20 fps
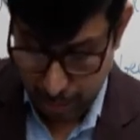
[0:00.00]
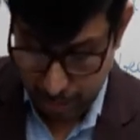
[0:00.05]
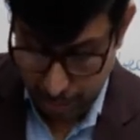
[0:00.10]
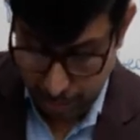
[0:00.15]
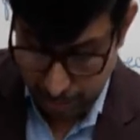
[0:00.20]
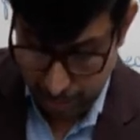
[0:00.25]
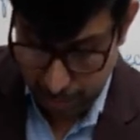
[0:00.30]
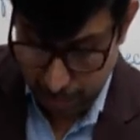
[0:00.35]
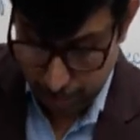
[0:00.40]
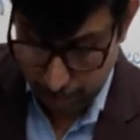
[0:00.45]

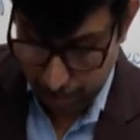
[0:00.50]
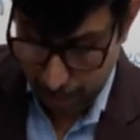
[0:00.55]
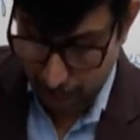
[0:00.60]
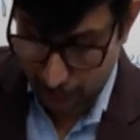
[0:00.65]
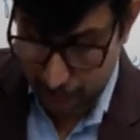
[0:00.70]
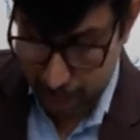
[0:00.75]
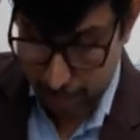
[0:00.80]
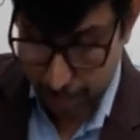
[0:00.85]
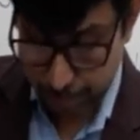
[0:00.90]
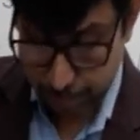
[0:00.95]
In
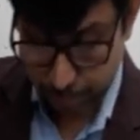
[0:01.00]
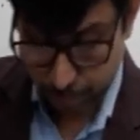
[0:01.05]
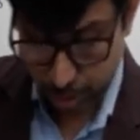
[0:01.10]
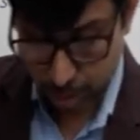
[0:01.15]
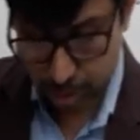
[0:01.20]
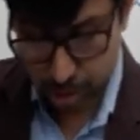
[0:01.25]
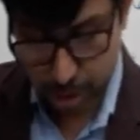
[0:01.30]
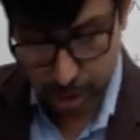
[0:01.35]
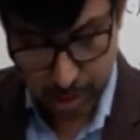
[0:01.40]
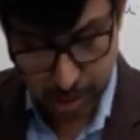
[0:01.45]

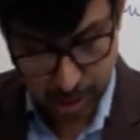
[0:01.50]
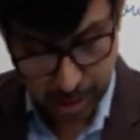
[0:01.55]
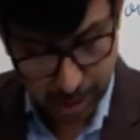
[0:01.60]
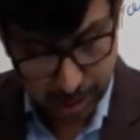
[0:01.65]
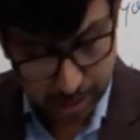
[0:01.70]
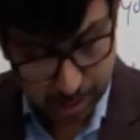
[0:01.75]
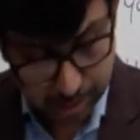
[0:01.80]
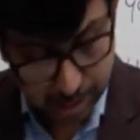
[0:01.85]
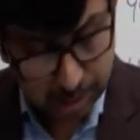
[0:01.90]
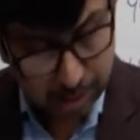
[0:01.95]
reply, Jeet
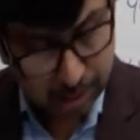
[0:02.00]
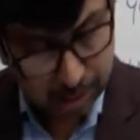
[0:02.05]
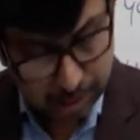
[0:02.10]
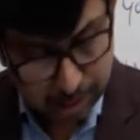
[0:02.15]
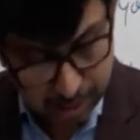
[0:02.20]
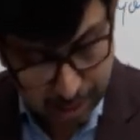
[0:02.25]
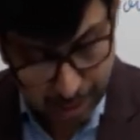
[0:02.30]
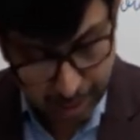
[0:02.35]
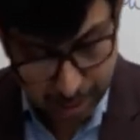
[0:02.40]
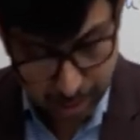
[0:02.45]

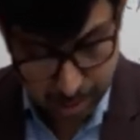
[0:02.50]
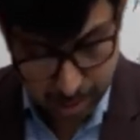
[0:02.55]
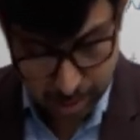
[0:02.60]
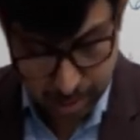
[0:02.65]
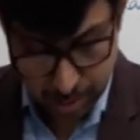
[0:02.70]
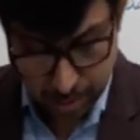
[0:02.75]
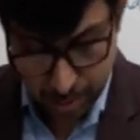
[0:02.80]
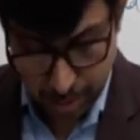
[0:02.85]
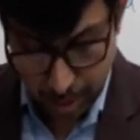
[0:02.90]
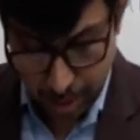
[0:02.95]
says
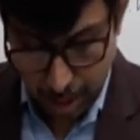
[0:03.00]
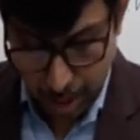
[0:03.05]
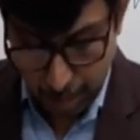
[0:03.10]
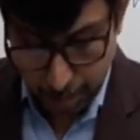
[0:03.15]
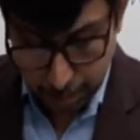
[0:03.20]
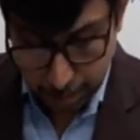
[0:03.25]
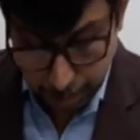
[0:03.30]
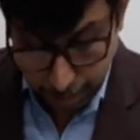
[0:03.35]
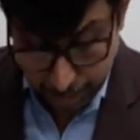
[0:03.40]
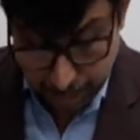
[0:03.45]
yes,
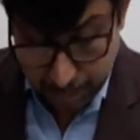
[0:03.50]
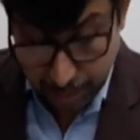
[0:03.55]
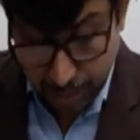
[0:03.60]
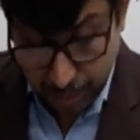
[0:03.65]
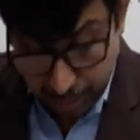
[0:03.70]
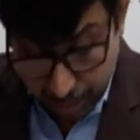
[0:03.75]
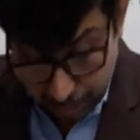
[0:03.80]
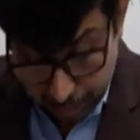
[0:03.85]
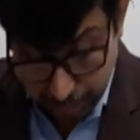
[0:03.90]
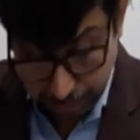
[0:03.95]

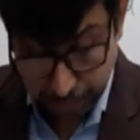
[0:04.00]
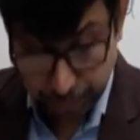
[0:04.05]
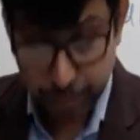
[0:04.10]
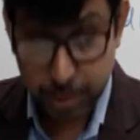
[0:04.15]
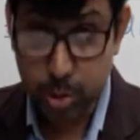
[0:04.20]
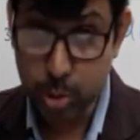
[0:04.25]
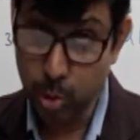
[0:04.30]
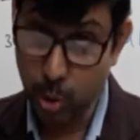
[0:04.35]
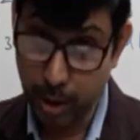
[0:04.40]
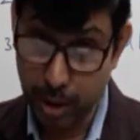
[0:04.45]
but
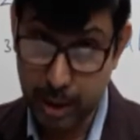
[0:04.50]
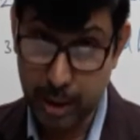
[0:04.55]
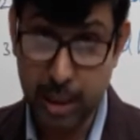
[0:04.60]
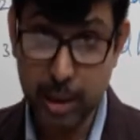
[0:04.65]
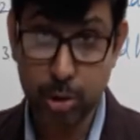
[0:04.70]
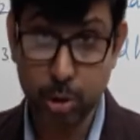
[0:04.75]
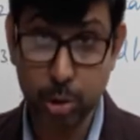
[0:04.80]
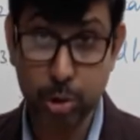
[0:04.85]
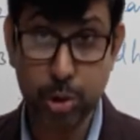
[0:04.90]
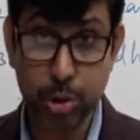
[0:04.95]
if, so again he
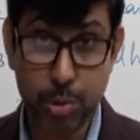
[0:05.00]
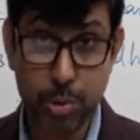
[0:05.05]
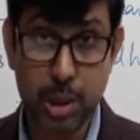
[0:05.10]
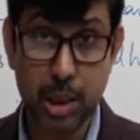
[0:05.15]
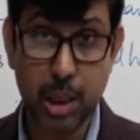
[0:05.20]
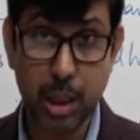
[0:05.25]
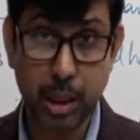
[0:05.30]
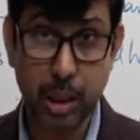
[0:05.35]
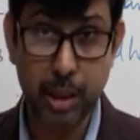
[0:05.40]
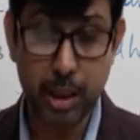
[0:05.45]
is also
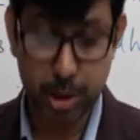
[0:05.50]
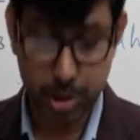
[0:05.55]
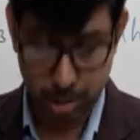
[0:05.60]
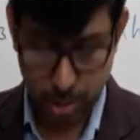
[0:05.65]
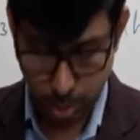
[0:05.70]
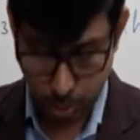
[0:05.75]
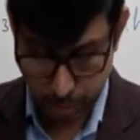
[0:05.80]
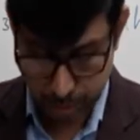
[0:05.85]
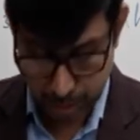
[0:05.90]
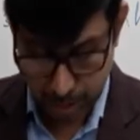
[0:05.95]
using a
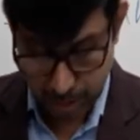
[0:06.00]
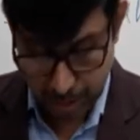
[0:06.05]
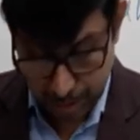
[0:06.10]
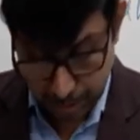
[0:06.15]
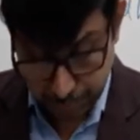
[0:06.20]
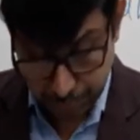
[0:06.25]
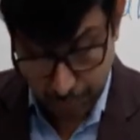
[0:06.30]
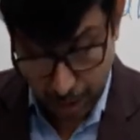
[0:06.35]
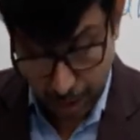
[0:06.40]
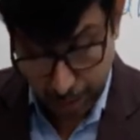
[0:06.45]
conditional over here,
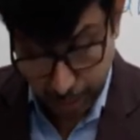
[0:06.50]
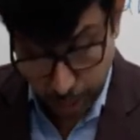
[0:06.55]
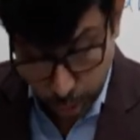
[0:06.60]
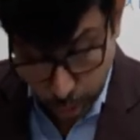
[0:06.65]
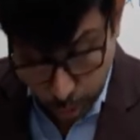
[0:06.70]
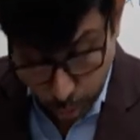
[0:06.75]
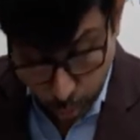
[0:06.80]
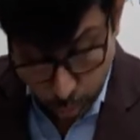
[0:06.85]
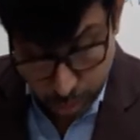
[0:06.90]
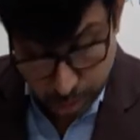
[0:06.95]
if
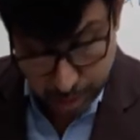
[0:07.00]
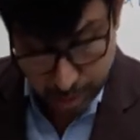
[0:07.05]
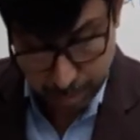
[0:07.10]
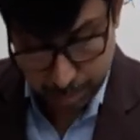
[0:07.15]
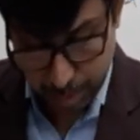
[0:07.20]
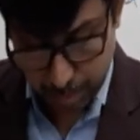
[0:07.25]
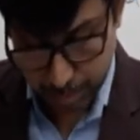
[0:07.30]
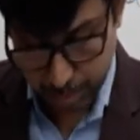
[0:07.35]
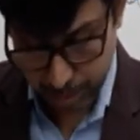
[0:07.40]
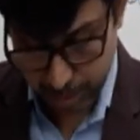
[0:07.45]
I don't
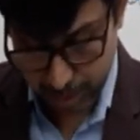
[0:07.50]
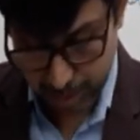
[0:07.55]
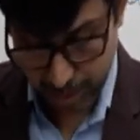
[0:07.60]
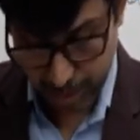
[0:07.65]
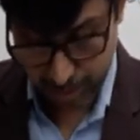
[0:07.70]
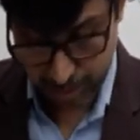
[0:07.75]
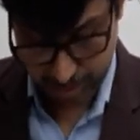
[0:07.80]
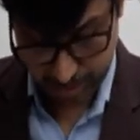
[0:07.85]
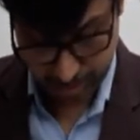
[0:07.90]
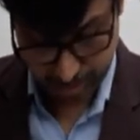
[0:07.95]
remember the
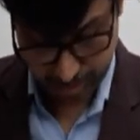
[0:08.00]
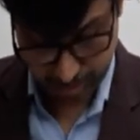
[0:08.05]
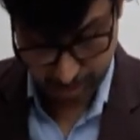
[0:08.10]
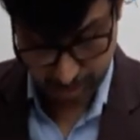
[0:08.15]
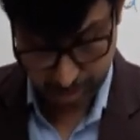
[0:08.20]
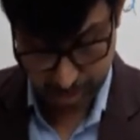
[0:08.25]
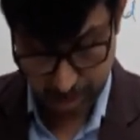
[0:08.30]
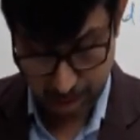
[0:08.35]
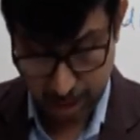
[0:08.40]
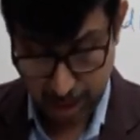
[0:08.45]

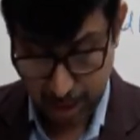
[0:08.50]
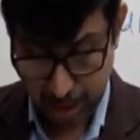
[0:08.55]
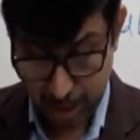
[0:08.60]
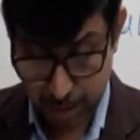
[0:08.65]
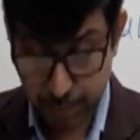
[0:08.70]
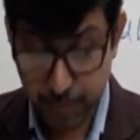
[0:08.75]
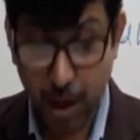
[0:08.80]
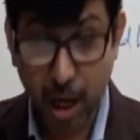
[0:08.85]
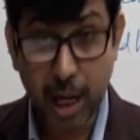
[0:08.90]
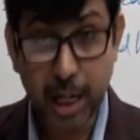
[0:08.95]
answers,
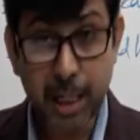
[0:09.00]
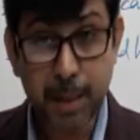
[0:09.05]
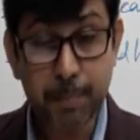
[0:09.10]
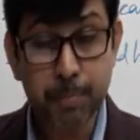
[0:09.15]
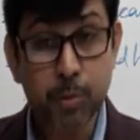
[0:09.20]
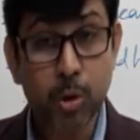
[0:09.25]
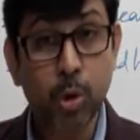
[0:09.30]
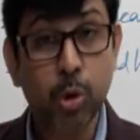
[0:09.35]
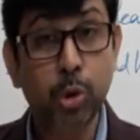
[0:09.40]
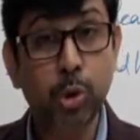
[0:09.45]
if I